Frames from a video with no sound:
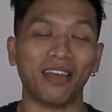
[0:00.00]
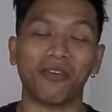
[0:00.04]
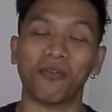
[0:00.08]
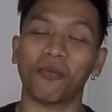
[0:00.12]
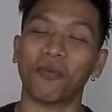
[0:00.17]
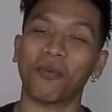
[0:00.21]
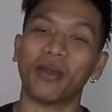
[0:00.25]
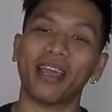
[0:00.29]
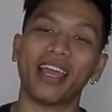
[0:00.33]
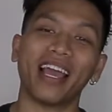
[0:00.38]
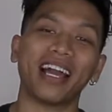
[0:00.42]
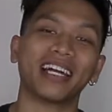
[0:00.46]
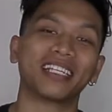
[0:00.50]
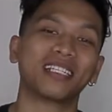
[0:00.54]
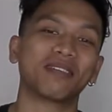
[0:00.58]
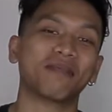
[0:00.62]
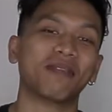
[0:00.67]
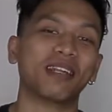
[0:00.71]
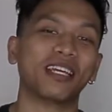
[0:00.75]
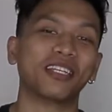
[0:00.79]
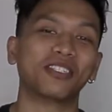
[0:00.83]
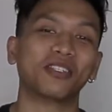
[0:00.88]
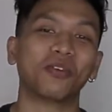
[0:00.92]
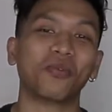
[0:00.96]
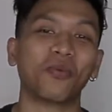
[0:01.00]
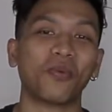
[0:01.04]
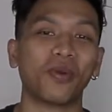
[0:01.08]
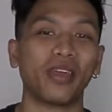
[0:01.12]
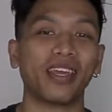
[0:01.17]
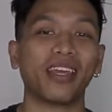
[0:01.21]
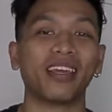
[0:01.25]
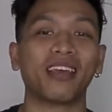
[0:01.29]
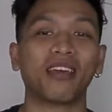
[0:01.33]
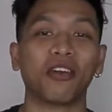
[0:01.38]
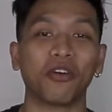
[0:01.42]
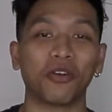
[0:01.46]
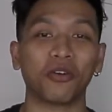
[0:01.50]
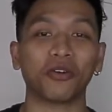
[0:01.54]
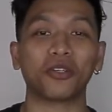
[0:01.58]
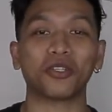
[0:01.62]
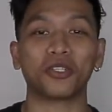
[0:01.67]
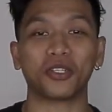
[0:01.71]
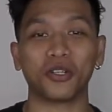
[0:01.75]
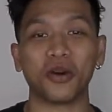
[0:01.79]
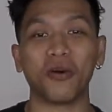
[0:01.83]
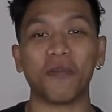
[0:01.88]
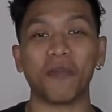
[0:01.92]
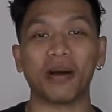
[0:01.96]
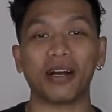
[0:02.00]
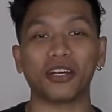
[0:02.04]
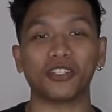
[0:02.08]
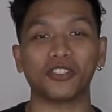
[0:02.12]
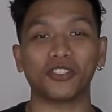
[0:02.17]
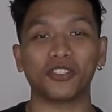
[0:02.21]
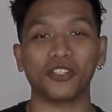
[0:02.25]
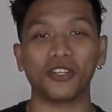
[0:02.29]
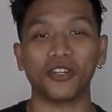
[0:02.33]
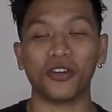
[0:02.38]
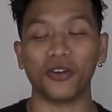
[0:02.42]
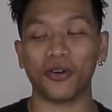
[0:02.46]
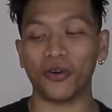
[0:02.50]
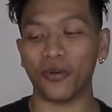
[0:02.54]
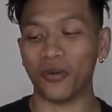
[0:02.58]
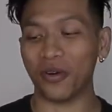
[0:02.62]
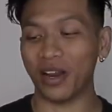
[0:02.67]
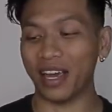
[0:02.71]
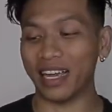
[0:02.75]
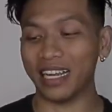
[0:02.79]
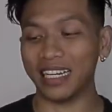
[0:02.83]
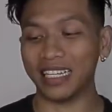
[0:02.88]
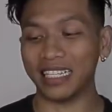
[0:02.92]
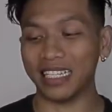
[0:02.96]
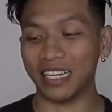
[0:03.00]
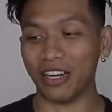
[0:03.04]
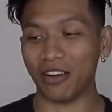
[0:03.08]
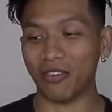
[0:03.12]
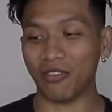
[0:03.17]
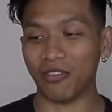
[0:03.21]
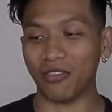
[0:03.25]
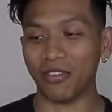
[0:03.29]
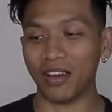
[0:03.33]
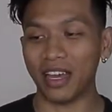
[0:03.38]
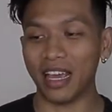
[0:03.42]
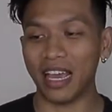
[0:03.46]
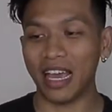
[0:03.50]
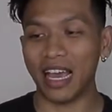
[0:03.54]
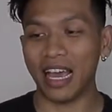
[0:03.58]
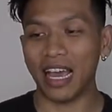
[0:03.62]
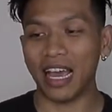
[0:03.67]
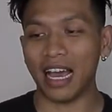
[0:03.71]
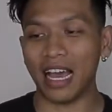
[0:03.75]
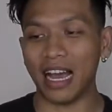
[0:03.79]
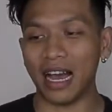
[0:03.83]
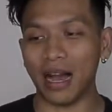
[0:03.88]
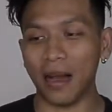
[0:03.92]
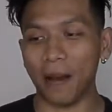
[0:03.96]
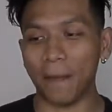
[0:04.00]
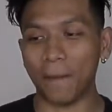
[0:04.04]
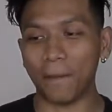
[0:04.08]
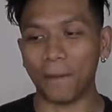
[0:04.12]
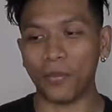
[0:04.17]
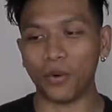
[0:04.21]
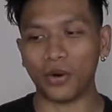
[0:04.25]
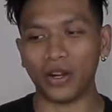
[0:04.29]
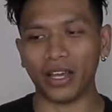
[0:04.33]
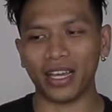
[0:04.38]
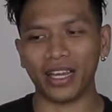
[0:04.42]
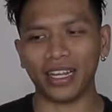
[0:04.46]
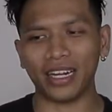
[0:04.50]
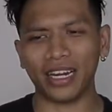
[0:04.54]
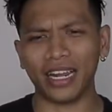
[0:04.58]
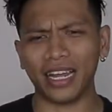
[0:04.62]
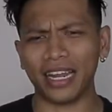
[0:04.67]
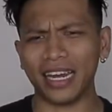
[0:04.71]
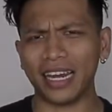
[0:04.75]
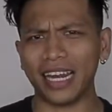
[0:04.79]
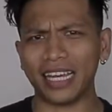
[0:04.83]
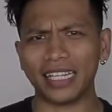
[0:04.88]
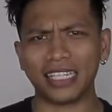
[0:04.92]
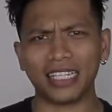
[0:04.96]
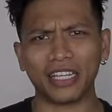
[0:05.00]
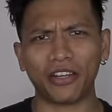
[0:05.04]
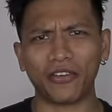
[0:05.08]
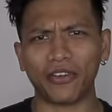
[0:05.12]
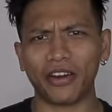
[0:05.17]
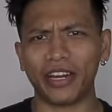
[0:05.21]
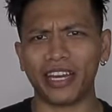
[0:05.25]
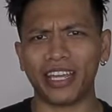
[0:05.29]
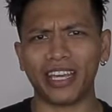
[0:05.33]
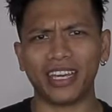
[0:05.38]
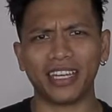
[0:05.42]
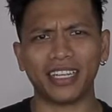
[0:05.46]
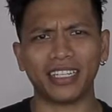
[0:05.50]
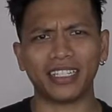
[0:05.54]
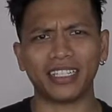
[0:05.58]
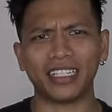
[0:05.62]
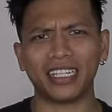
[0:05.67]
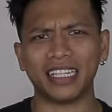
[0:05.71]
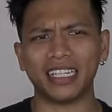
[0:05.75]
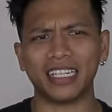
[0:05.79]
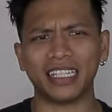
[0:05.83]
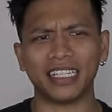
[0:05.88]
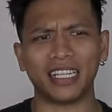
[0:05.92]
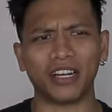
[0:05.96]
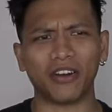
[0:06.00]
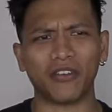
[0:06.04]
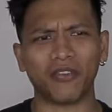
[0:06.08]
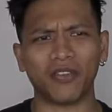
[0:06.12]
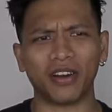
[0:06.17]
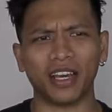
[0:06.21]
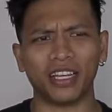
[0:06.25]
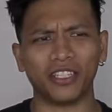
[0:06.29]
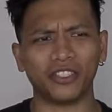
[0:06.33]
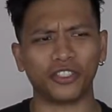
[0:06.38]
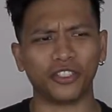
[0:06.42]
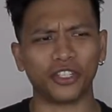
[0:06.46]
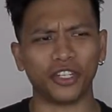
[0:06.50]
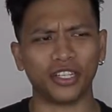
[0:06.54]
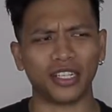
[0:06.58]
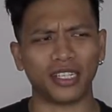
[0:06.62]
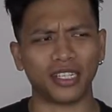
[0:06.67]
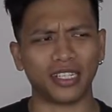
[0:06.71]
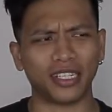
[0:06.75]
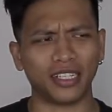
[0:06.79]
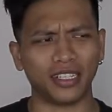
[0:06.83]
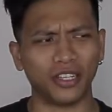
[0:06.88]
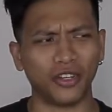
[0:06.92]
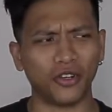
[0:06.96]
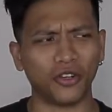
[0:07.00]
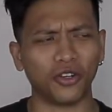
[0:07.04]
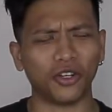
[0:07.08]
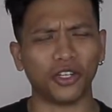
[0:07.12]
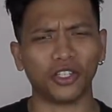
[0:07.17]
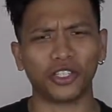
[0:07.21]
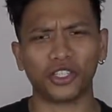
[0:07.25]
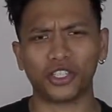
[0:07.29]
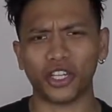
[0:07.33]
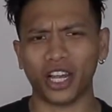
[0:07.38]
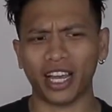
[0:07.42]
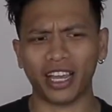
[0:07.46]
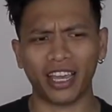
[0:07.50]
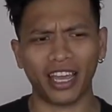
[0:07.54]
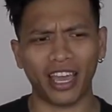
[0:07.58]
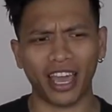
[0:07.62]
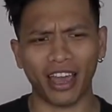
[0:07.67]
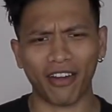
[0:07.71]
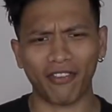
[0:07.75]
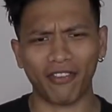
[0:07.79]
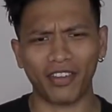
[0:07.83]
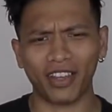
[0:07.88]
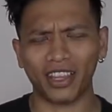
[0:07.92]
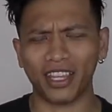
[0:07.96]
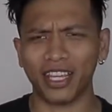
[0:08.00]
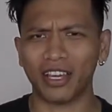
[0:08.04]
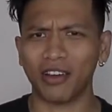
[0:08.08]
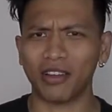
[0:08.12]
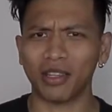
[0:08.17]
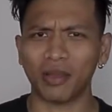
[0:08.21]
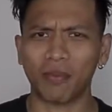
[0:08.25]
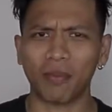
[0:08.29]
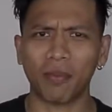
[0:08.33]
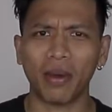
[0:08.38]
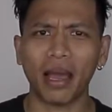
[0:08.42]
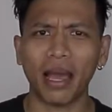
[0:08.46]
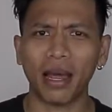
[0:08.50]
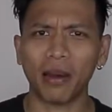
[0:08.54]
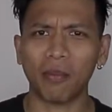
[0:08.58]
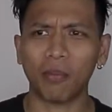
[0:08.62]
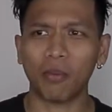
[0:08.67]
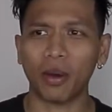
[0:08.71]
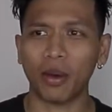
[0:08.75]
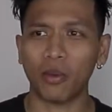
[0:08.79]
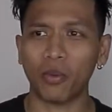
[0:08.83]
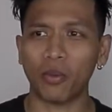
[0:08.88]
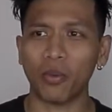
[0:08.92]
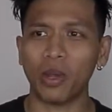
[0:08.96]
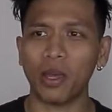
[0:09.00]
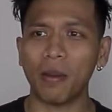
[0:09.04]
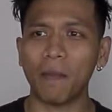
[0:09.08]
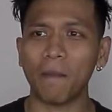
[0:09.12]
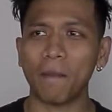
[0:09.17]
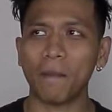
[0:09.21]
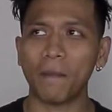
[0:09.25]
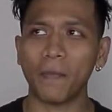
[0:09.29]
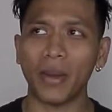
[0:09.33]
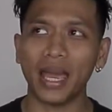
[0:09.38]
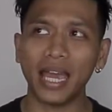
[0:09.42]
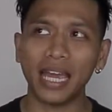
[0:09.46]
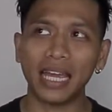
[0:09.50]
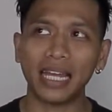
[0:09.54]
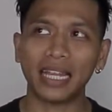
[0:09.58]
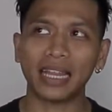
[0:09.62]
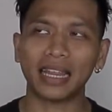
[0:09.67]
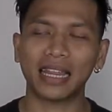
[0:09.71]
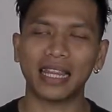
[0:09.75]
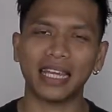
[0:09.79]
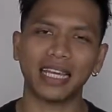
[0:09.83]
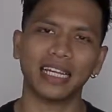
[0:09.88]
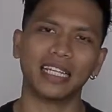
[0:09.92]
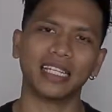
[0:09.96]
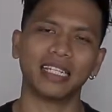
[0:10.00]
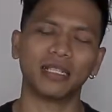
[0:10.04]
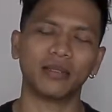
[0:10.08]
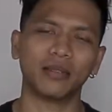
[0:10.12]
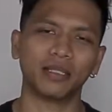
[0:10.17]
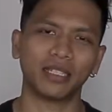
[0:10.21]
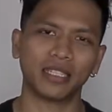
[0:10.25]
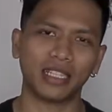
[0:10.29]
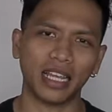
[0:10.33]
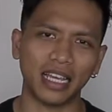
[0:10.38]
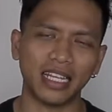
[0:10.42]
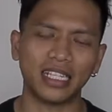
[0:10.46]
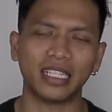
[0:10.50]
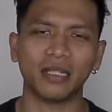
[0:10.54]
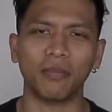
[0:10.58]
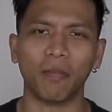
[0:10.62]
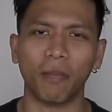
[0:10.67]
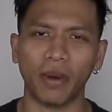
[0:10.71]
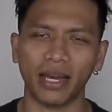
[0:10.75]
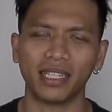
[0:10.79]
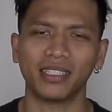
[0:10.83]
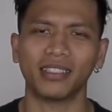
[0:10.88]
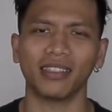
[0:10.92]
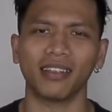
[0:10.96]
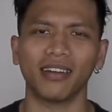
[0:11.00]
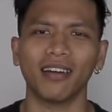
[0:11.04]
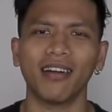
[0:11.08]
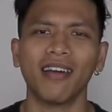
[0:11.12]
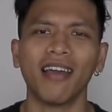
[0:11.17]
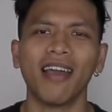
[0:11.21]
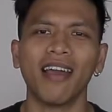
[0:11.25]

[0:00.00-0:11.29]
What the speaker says: we as a Malaysian, we cook so much, like instead of putting like less ingredient, instead of like just chucking everything on the pan, but we make things taste better,